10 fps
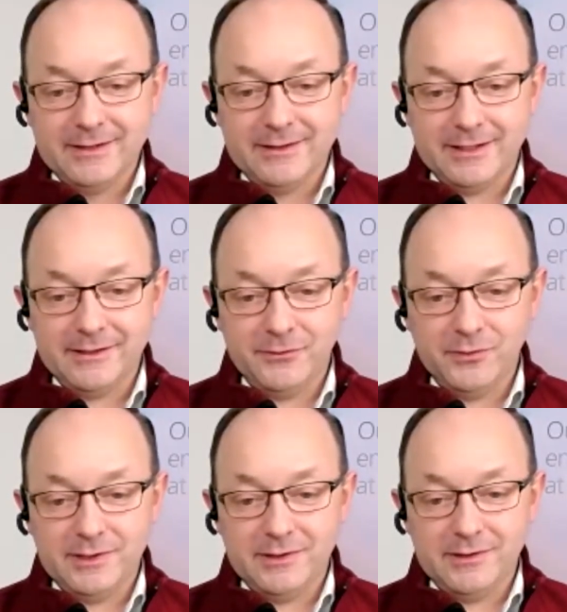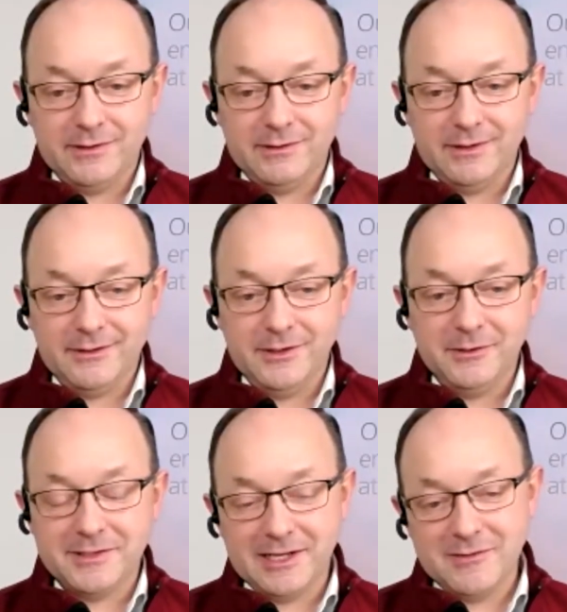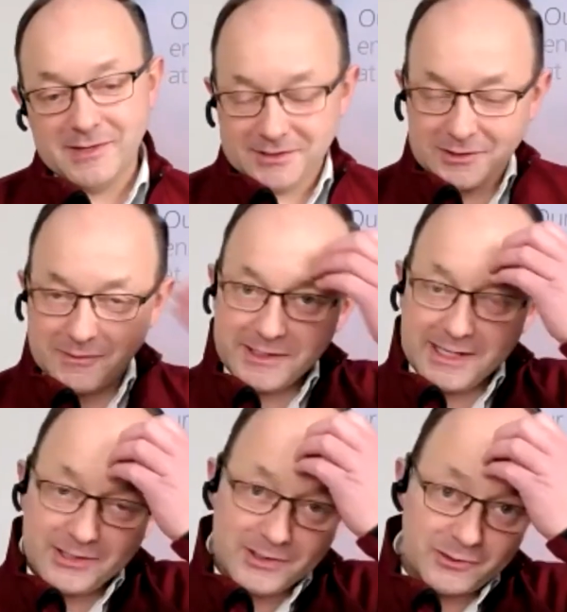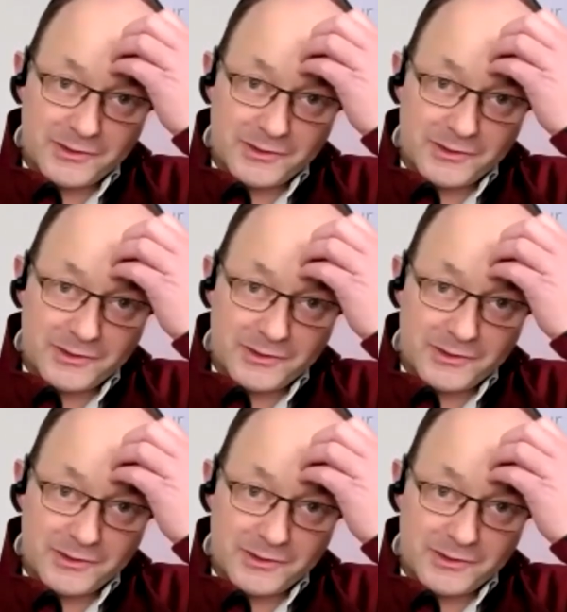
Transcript: guys, you were telling me some initial